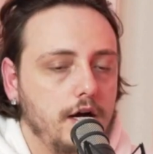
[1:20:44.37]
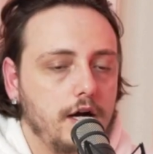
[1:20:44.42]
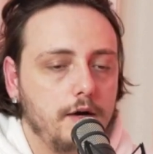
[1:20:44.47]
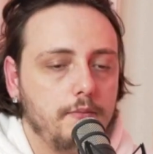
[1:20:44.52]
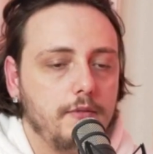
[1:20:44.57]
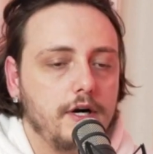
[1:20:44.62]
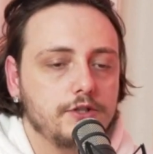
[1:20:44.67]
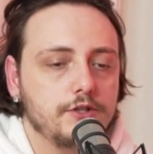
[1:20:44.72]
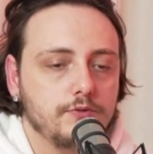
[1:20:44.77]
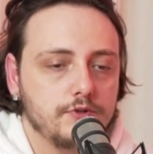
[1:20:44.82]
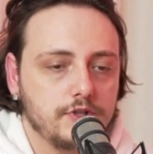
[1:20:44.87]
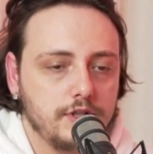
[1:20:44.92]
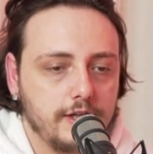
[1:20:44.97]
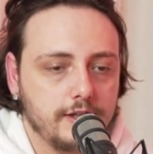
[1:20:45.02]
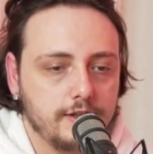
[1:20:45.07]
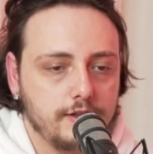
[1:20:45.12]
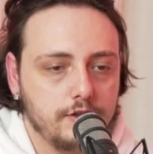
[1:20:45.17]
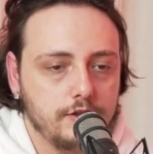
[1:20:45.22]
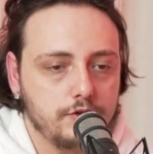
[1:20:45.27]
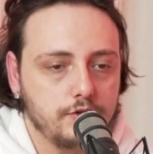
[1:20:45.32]
Hamas was
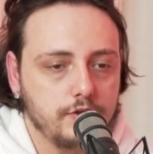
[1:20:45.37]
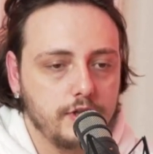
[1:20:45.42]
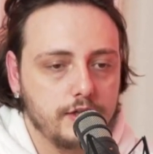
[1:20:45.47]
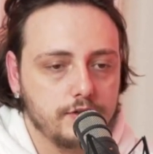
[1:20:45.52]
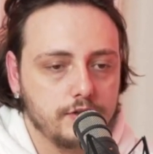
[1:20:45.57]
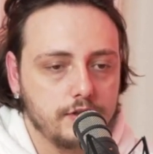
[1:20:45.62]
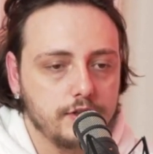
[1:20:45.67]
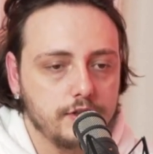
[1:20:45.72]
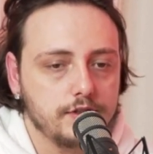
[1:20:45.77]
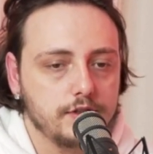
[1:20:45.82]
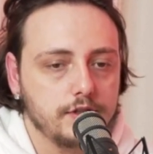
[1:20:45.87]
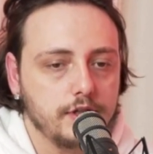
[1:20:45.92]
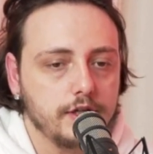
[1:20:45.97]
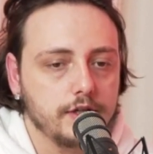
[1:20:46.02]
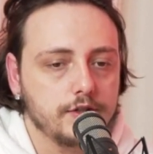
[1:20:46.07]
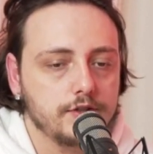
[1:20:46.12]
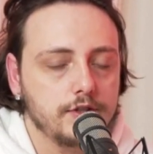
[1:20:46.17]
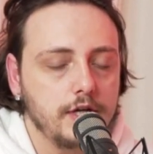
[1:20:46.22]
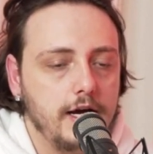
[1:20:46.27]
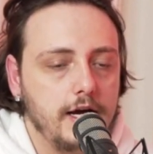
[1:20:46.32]
elected in
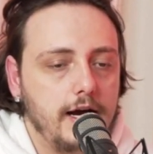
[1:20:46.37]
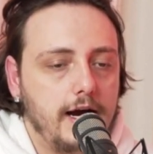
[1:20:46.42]
2006.